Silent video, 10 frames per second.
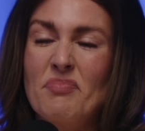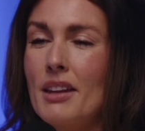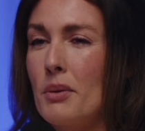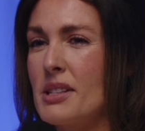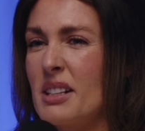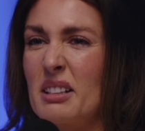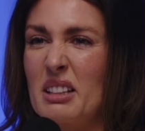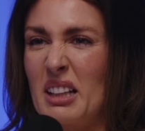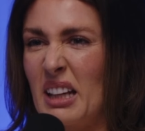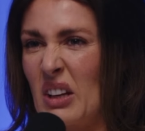There wasn't a
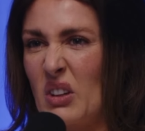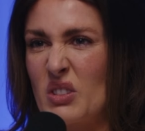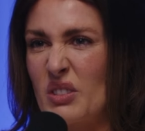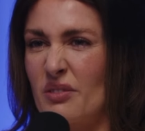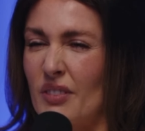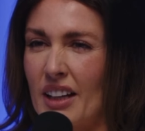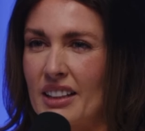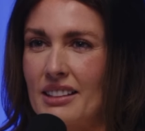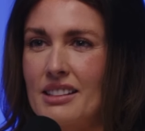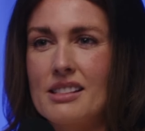clear use of
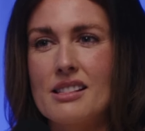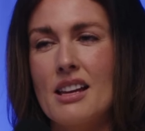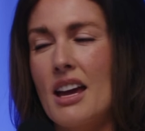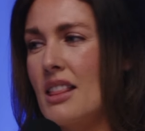funds.